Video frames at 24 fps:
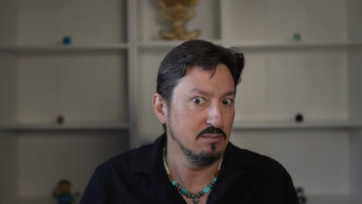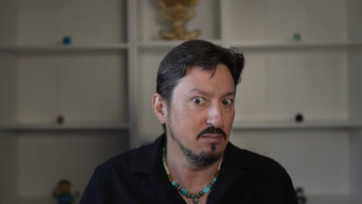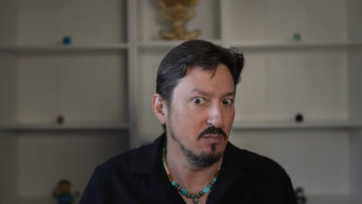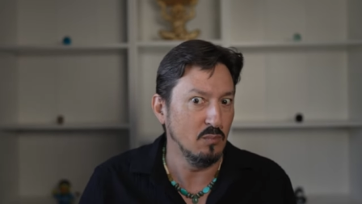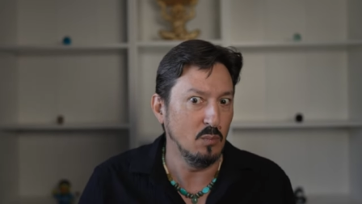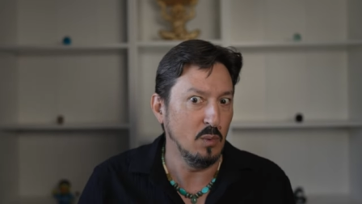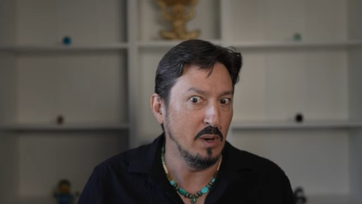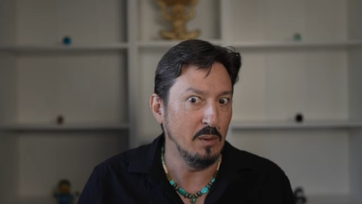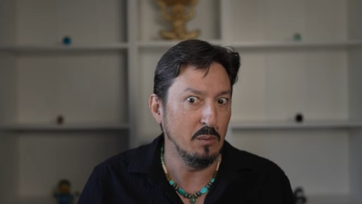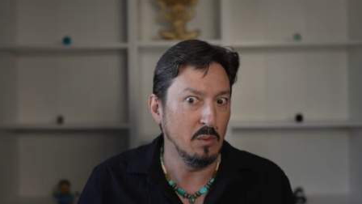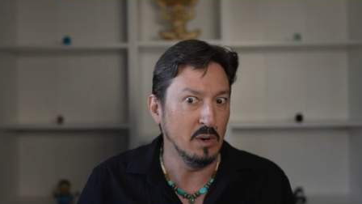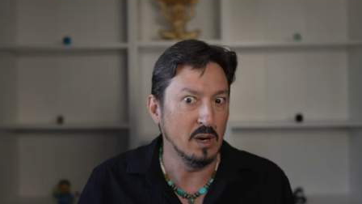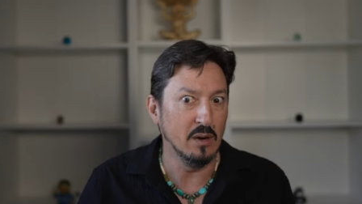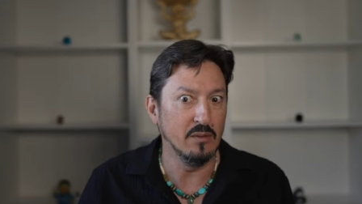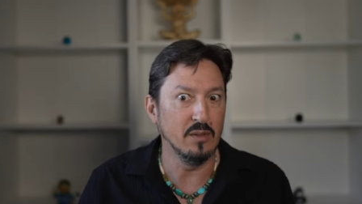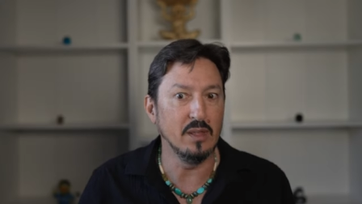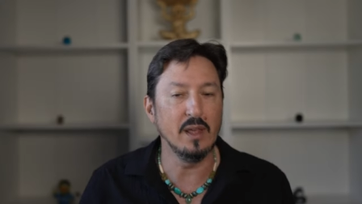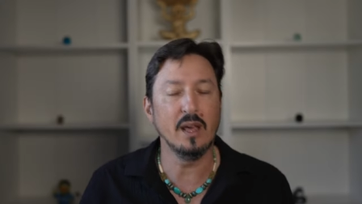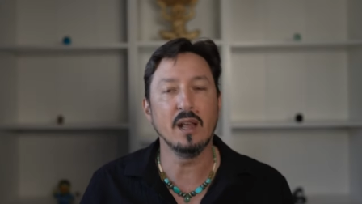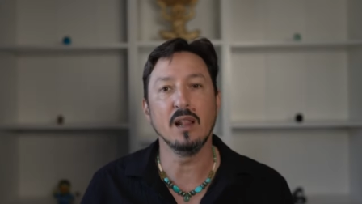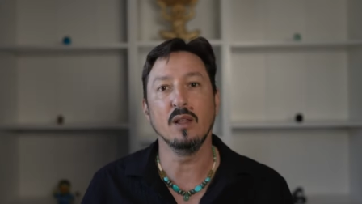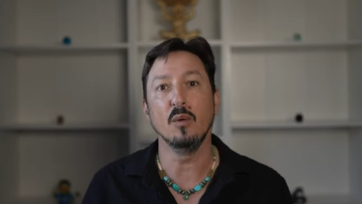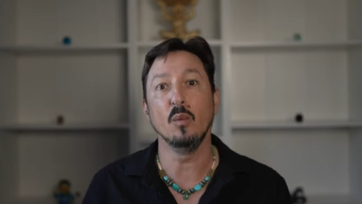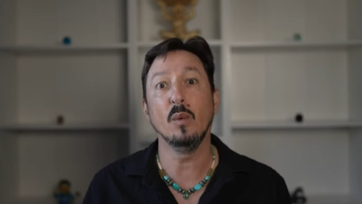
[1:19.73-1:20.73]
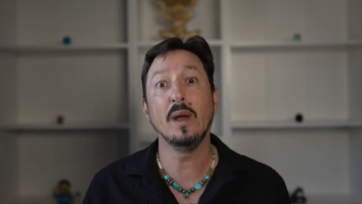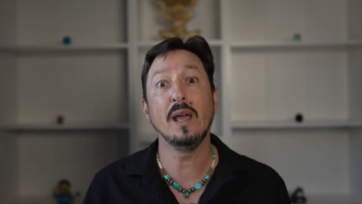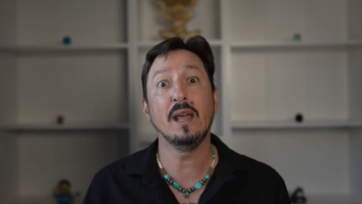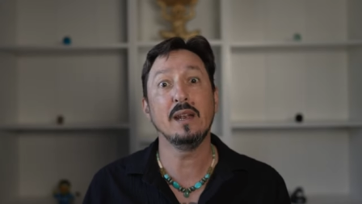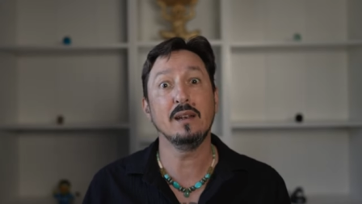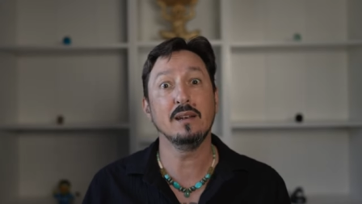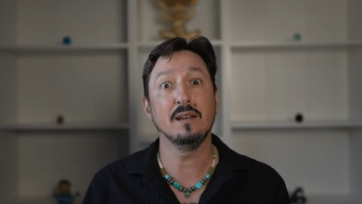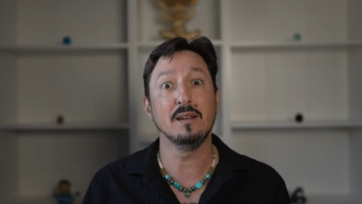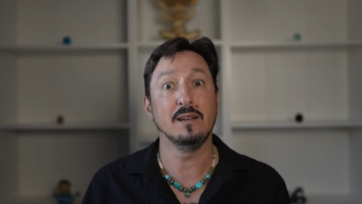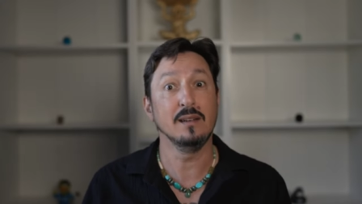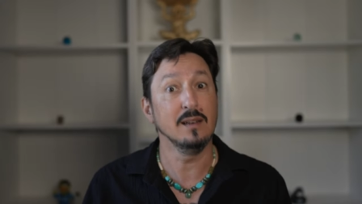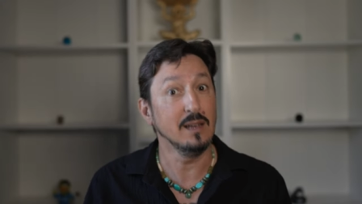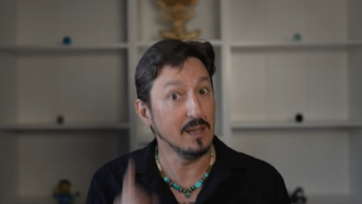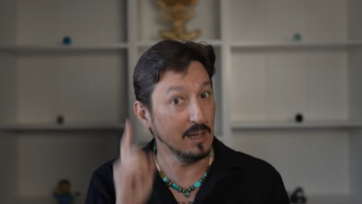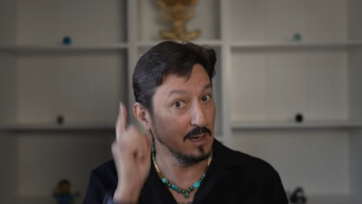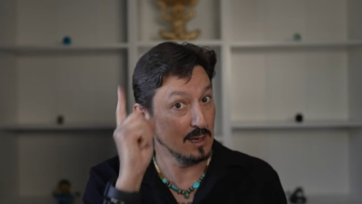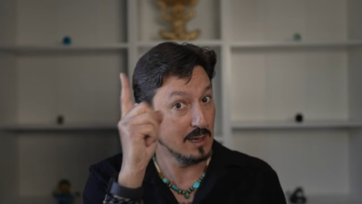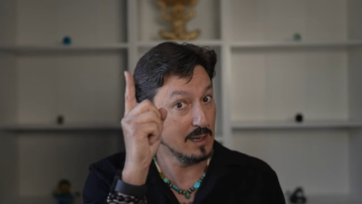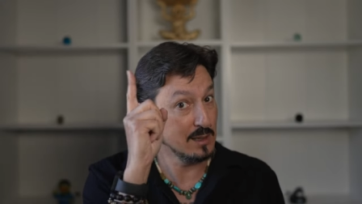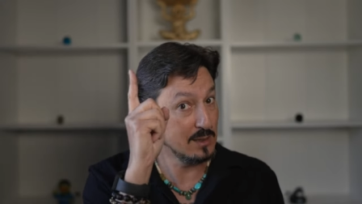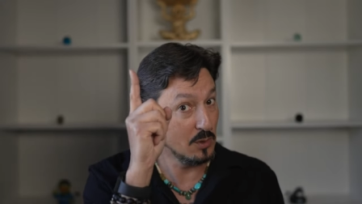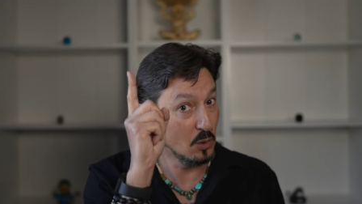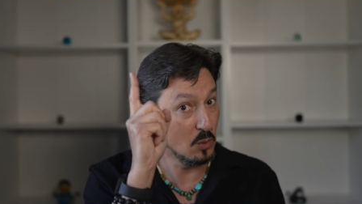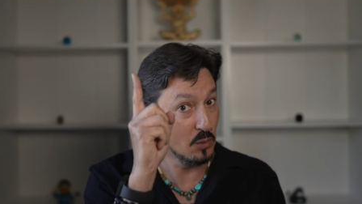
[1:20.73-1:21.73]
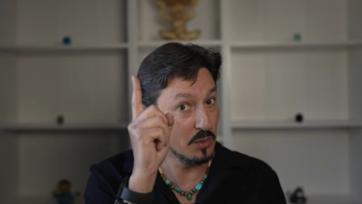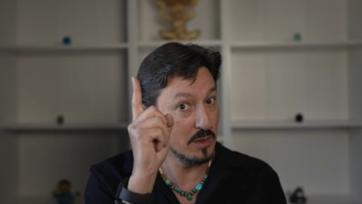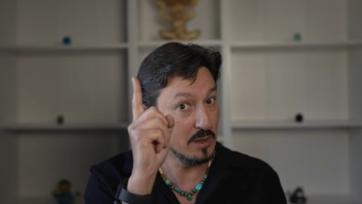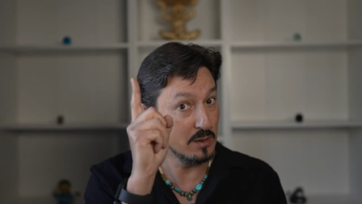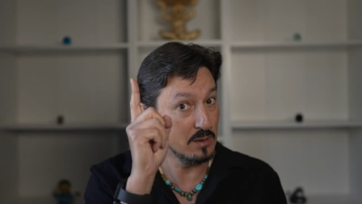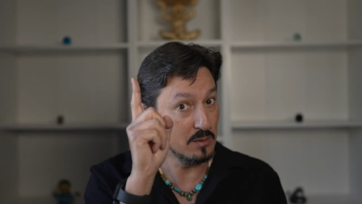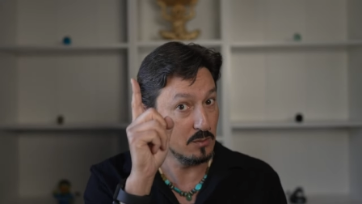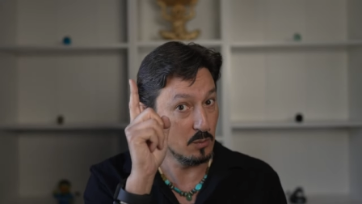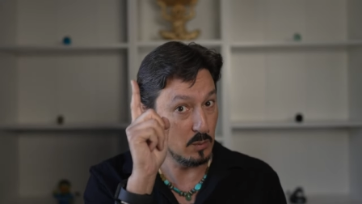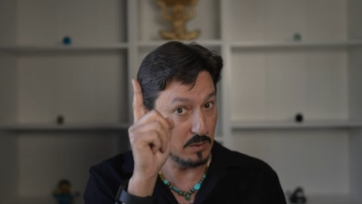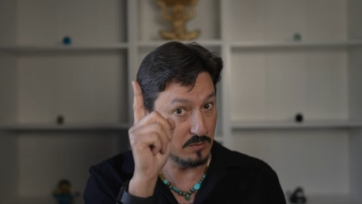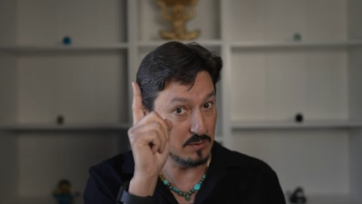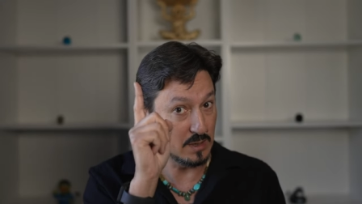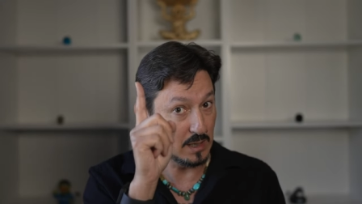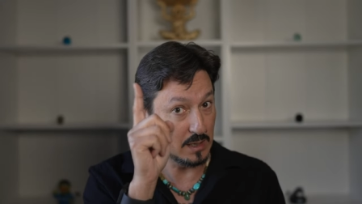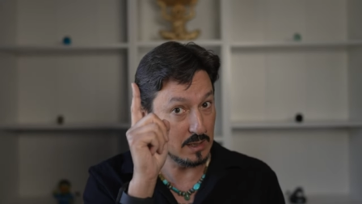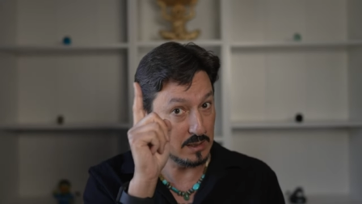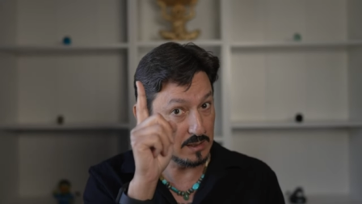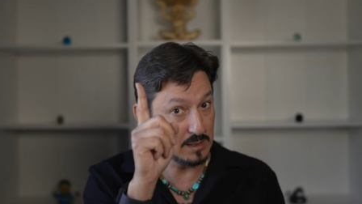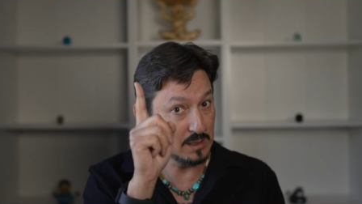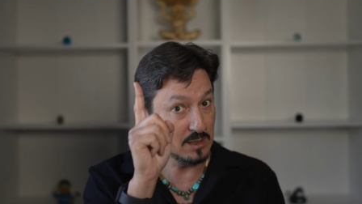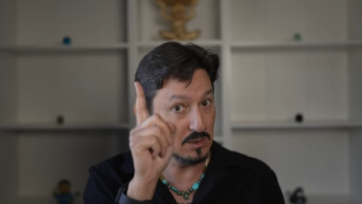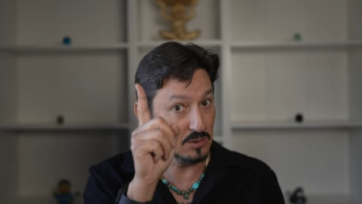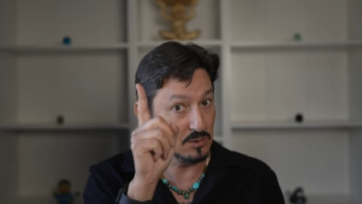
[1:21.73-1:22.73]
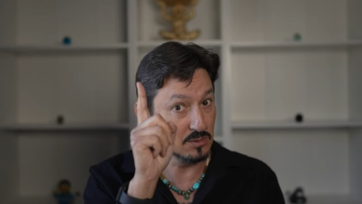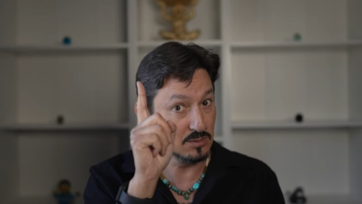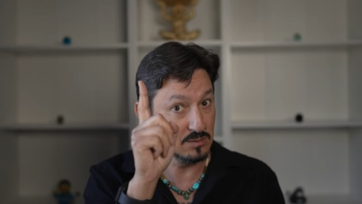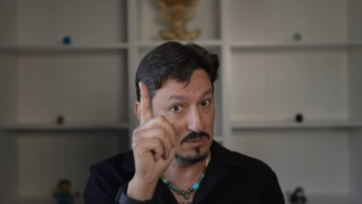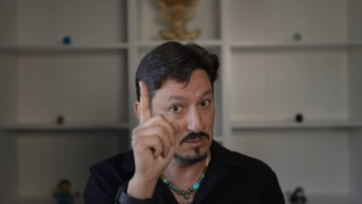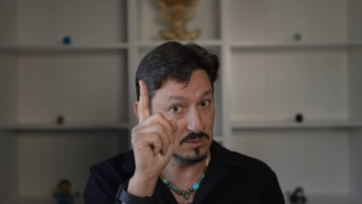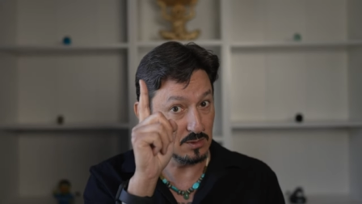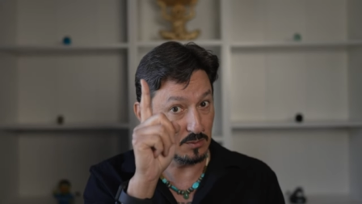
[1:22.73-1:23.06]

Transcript: went wherever the hell it went, and, and I told it, we've got a deal.